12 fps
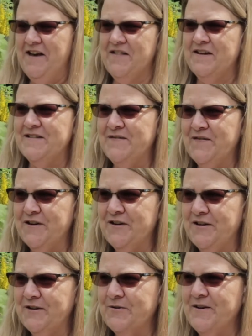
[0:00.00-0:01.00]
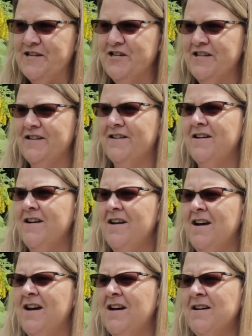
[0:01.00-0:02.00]
That's a very good question.
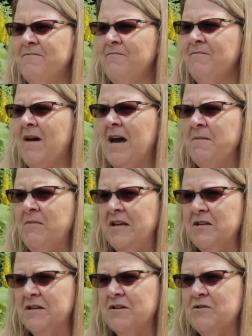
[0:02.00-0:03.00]
I'm not,